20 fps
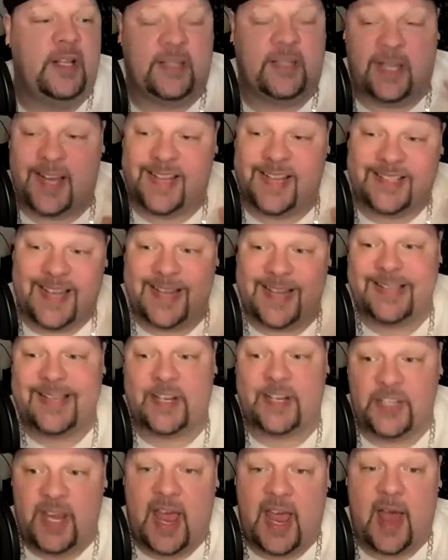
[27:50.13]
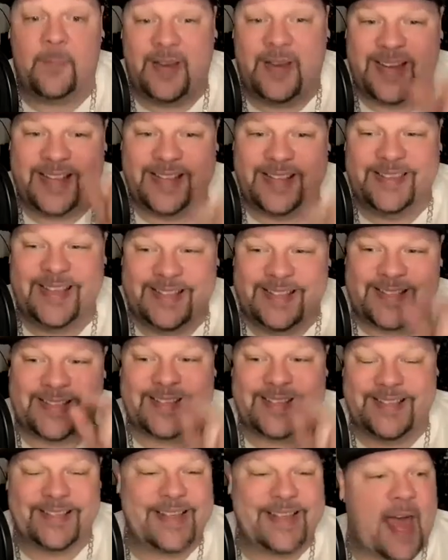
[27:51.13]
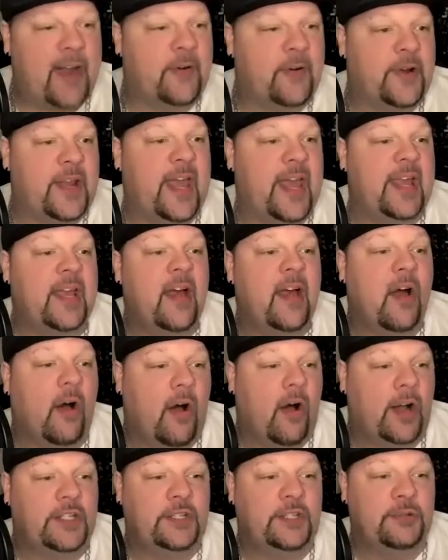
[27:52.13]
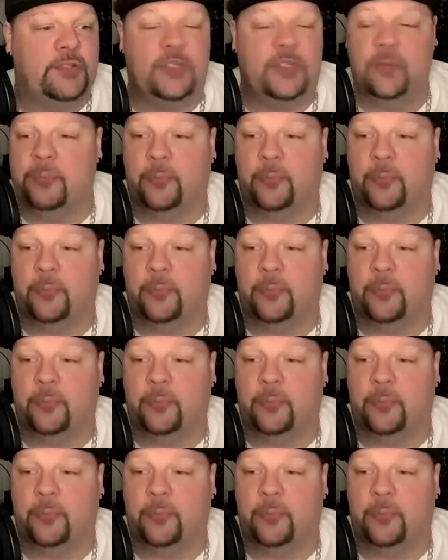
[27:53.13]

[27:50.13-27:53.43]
Like I said, it's actually happening this Saturday on YouTube,